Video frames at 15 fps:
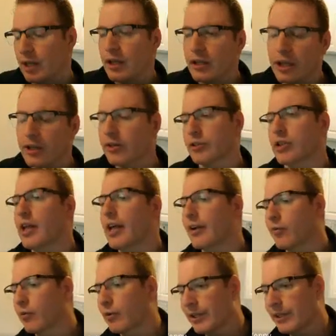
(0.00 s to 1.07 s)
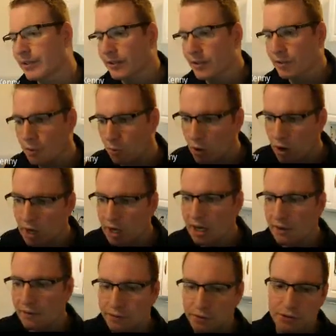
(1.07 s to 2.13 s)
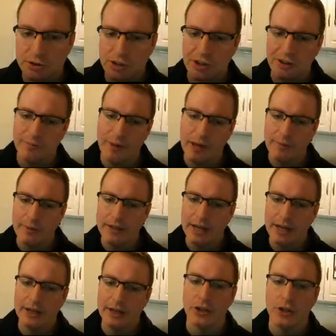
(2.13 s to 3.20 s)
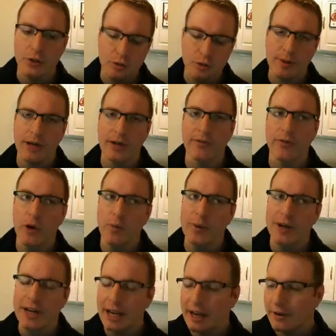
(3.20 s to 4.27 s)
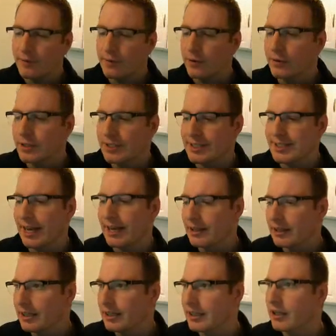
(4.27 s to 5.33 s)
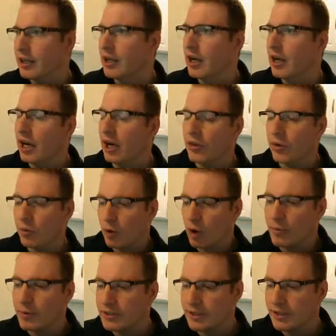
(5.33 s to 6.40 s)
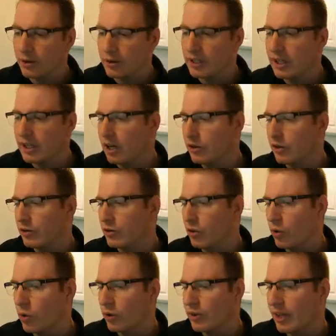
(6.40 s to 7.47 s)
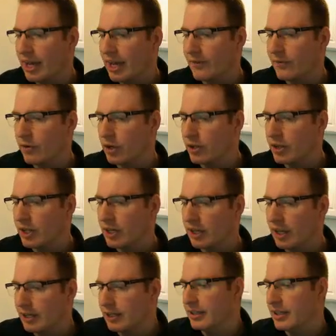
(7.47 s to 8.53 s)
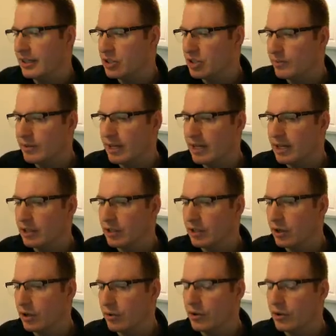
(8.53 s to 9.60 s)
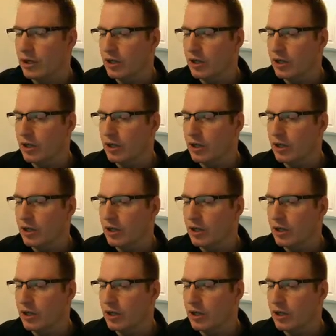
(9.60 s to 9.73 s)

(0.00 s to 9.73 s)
Now, there's a lot of reasons why. First off, maybe not a huge amount of Roman effort. Secondly, the Romans, they only conquered North Africa and Egypt. They didn't go